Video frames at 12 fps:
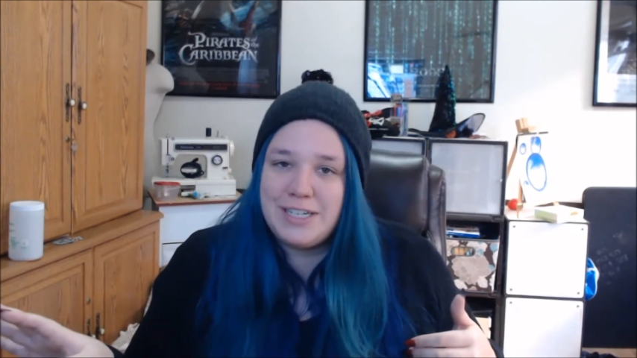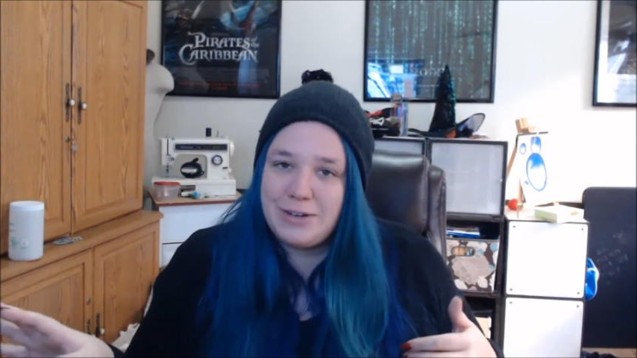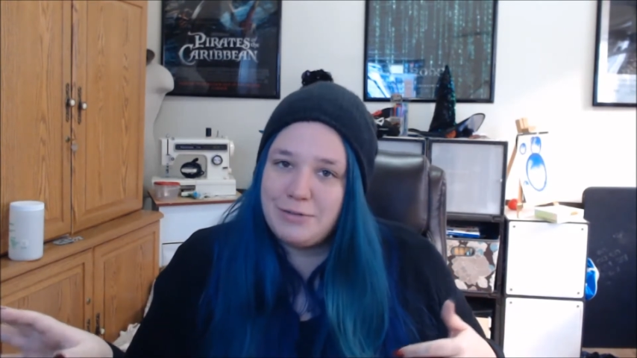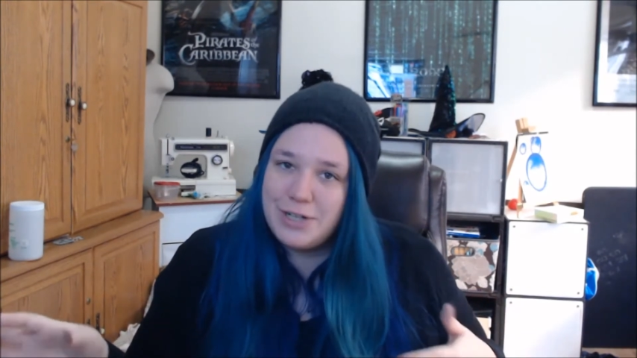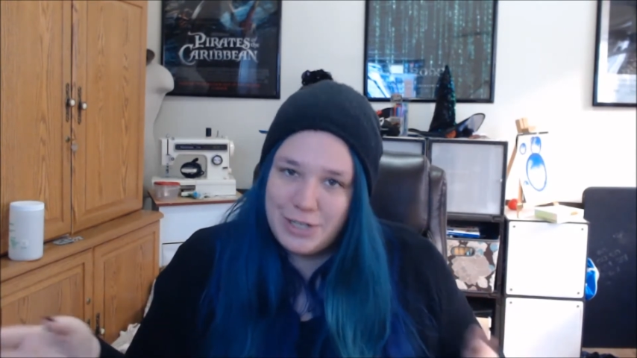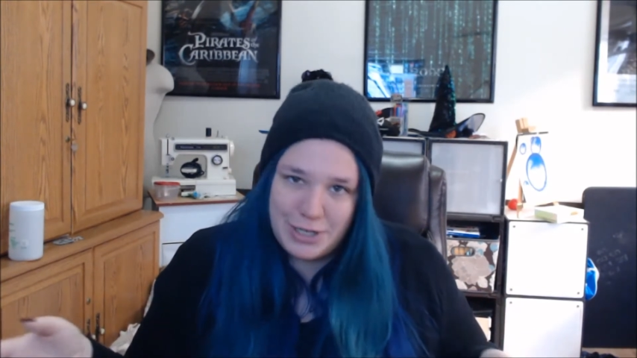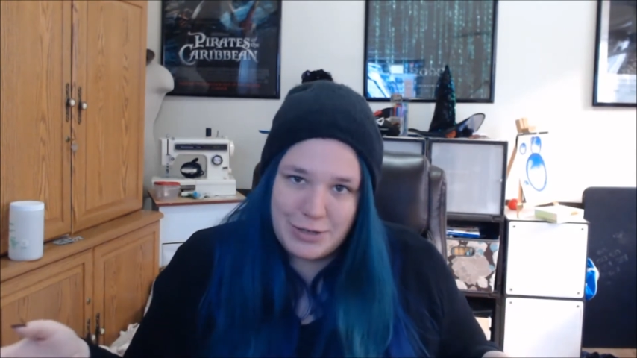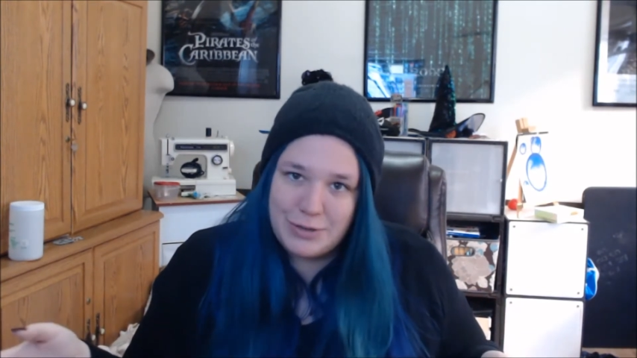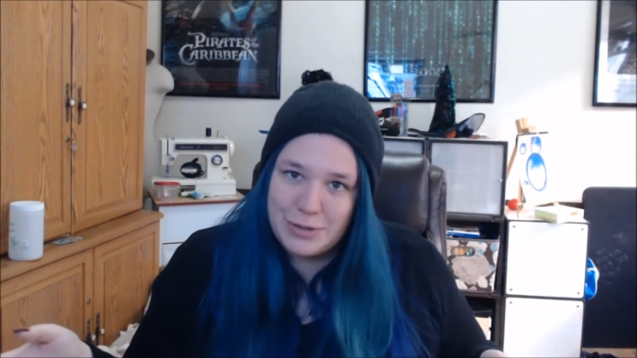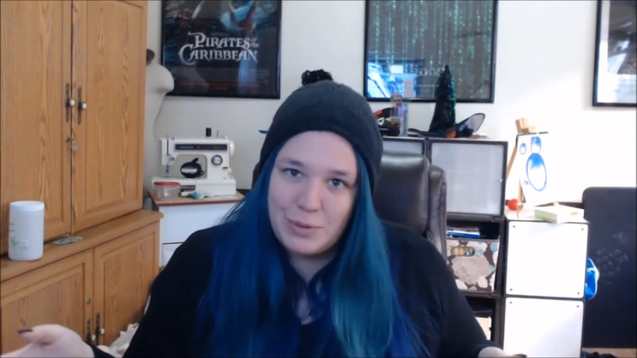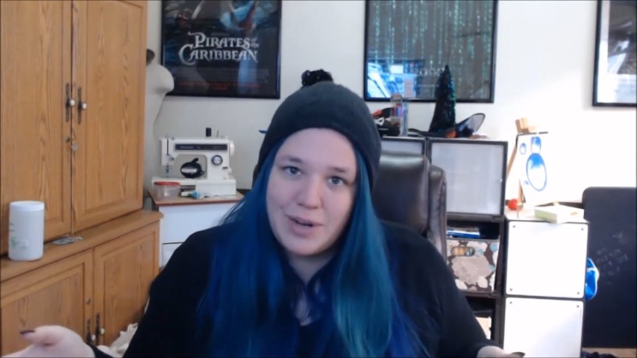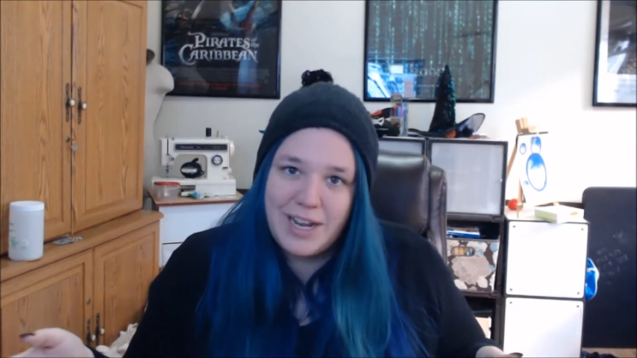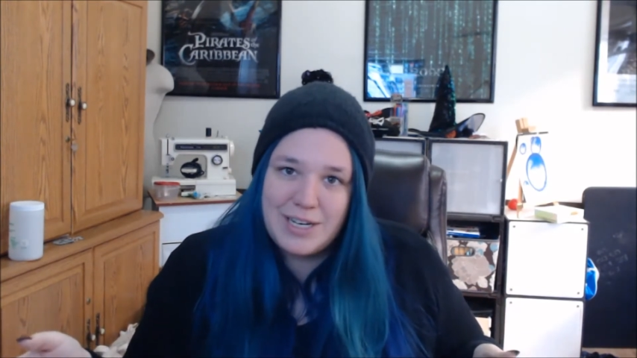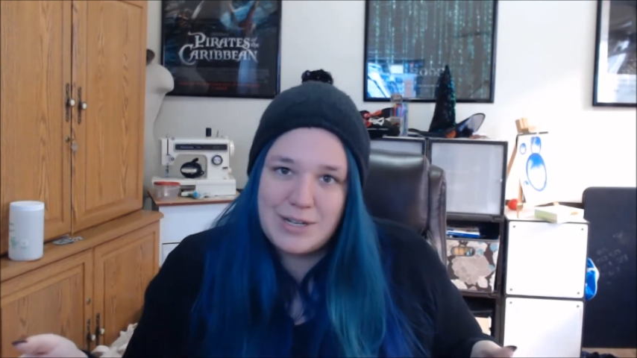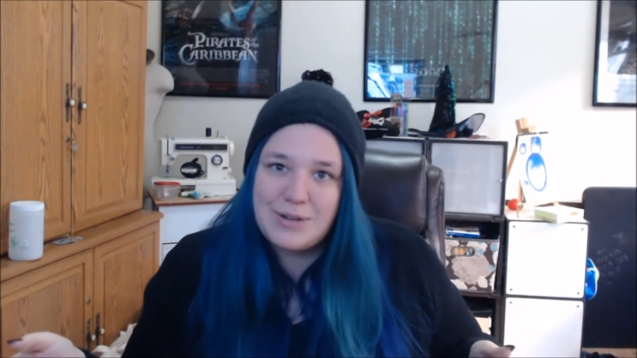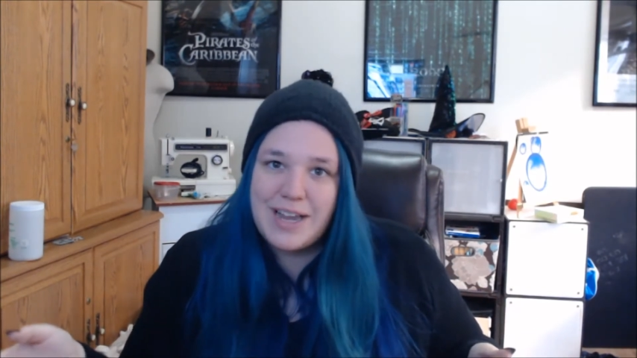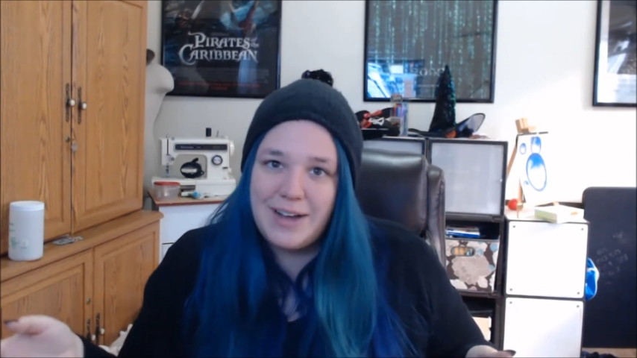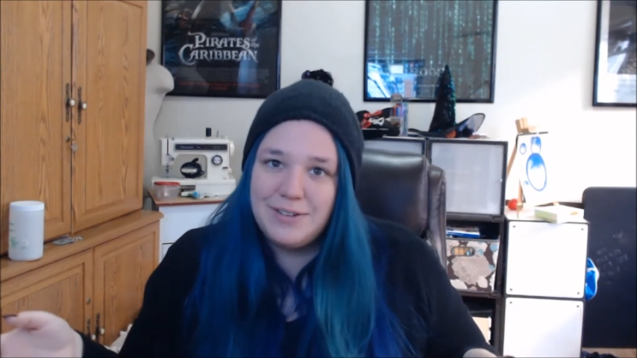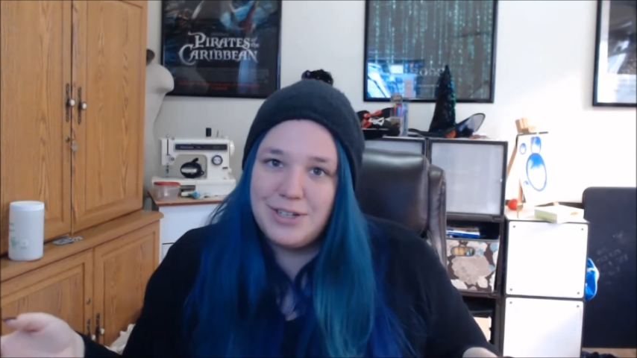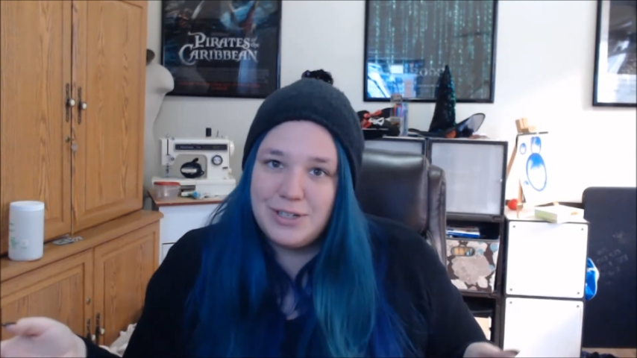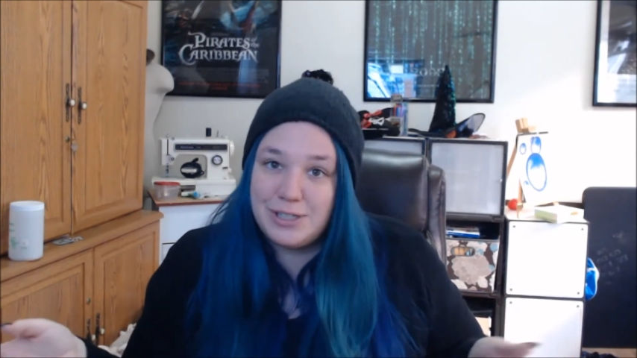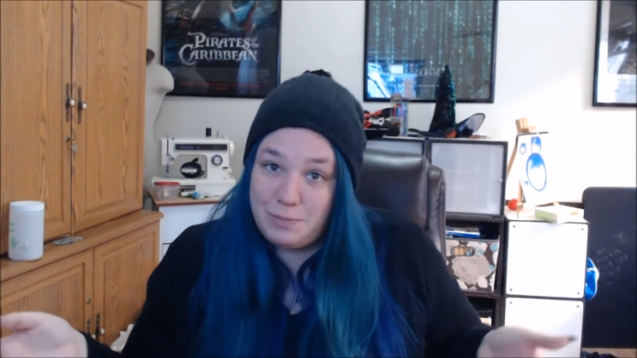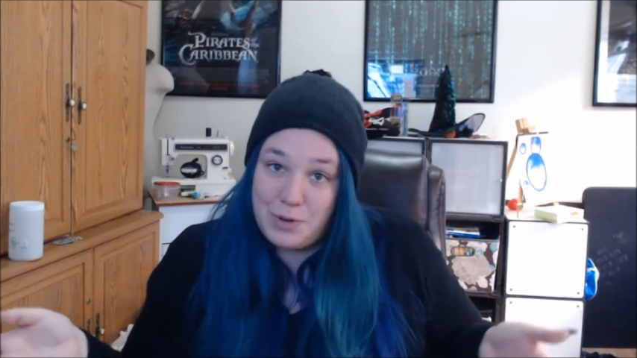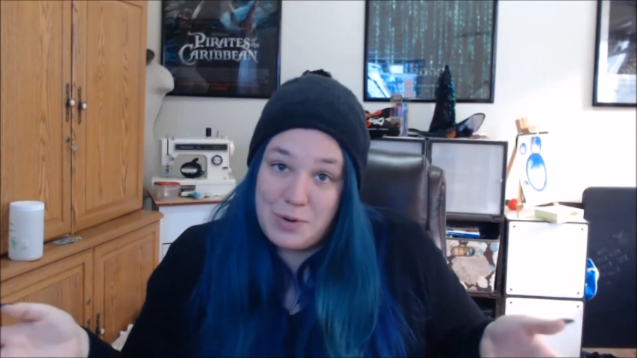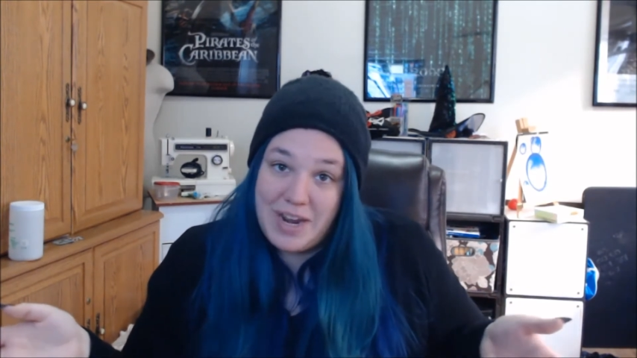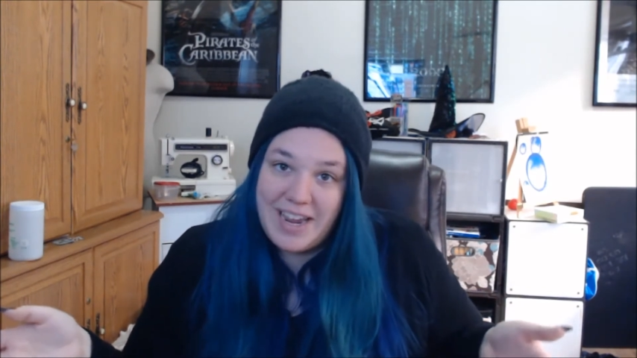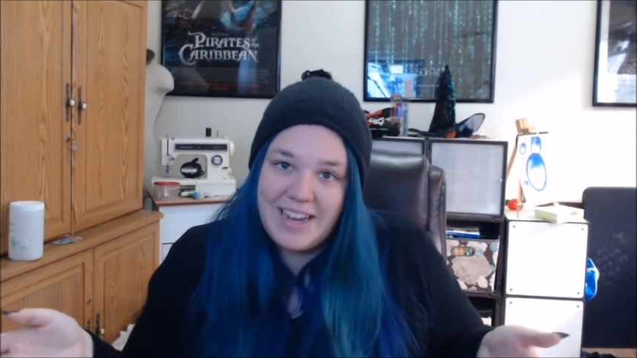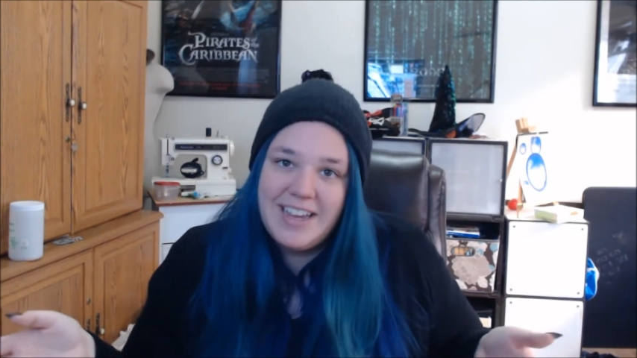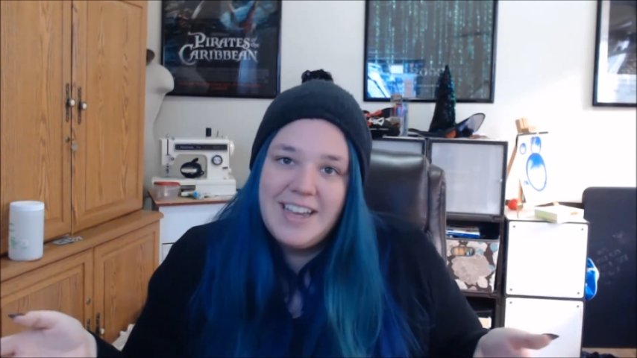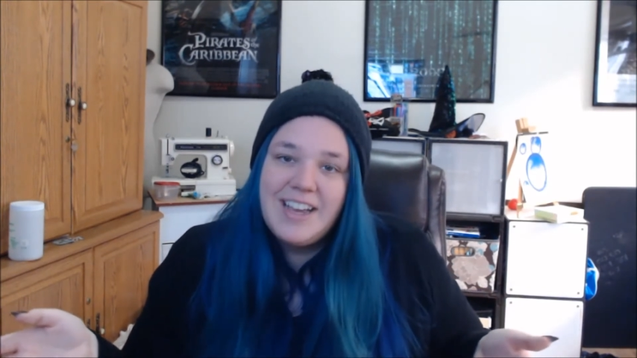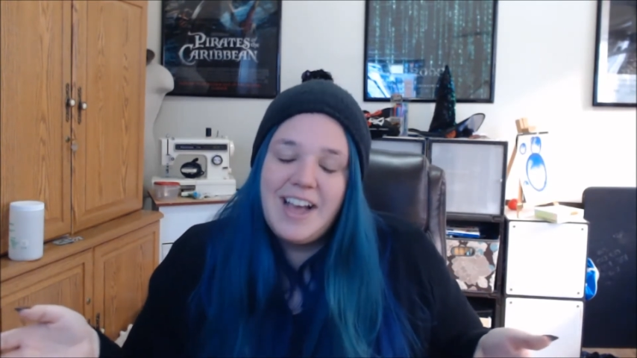to reduce what I do down to spooning.